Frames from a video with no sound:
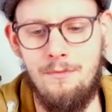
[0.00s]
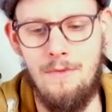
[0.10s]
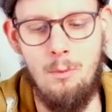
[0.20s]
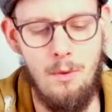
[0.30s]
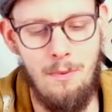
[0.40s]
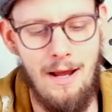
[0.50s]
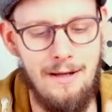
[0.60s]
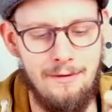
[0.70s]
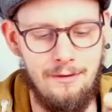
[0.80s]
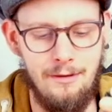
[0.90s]

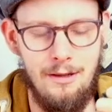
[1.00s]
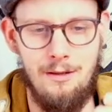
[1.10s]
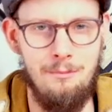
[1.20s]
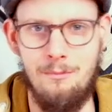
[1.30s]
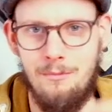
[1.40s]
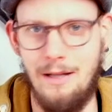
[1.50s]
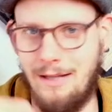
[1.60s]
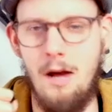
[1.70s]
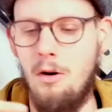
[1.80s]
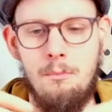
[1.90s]
replaced at
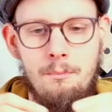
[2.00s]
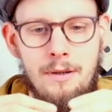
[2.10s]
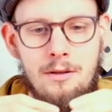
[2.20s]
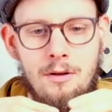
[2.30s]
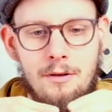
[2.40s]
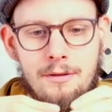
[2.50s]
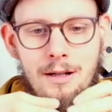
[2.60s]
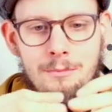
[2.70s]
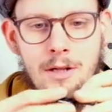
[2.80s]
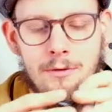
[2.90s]
home, because
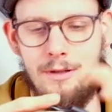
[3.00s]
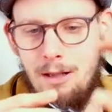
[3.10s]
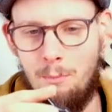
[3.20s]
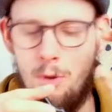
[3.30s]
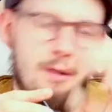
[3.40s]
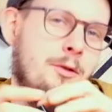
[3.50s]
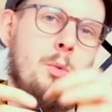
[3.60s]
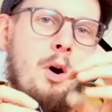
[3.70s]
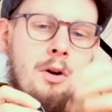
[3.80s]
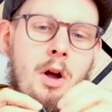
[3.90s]
I'm using a pretty
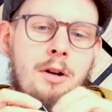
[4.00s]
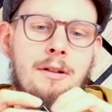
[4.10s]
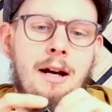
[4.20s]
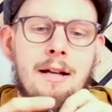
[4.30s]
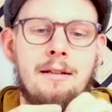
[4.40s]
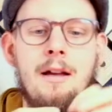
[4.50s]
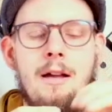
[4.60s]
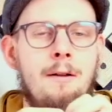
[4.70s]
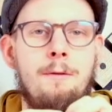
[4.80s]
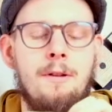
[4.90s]
strong Loctite
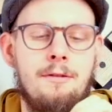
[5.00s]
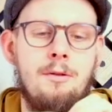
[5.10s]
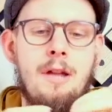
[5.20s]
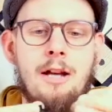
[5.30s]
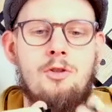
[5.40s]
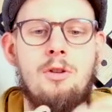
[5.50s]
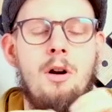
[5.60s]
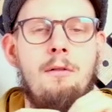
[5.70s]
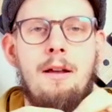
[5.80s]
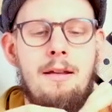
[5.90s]
for this connection
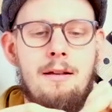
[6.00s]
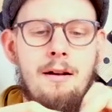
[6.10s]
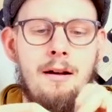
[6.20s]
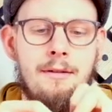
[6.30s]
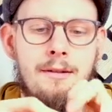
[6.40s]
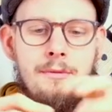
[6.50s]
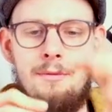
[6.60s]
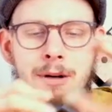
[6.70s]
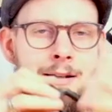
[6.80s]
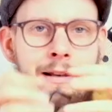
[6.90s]
over here, and
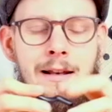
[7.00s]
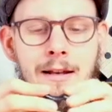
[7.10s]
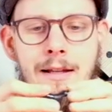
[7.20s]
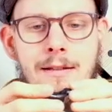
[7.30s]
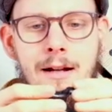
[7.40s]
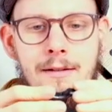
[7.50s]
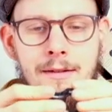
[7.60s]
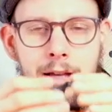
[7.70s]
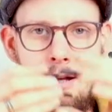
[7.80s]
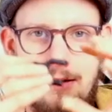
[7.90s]
some other little
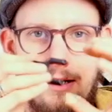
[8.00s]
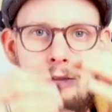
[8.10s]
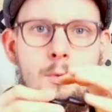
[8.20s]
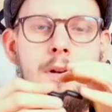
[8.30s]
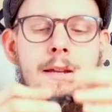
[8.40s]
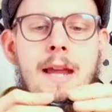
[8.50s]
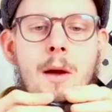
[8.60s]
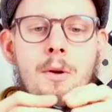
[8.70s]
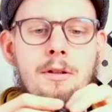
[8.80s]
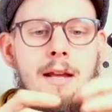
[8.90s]
details that really
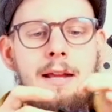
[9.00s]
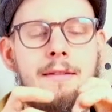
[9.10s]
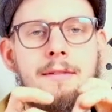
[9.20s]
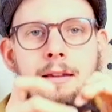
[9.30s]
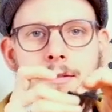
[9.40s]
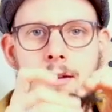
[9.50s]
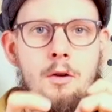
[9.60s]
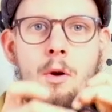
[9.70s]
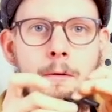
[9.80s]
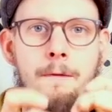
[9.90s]
guarantees a
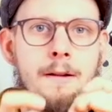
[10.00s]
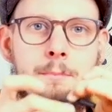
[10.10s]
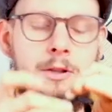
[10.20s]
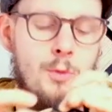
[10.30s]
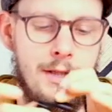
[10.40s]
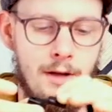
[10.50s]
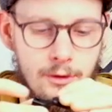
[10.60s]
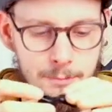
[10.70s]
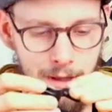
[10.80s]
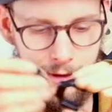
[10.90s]
secure fit between
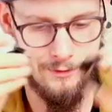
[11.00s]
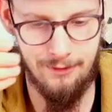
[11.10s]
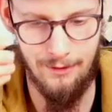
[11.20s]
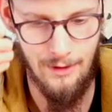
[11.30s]
those parts.